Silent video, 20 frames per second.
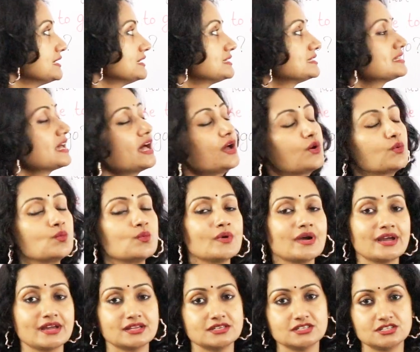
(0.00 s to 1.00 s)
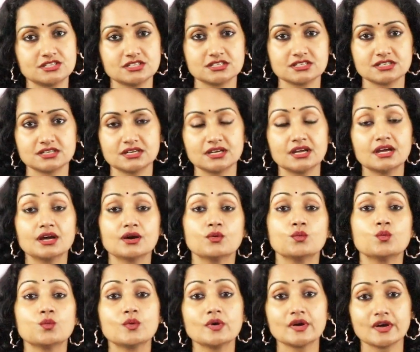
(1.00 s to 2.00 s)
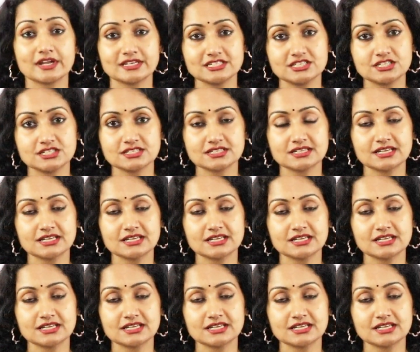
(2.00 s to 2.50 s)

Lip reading: It's where'd. Where'd.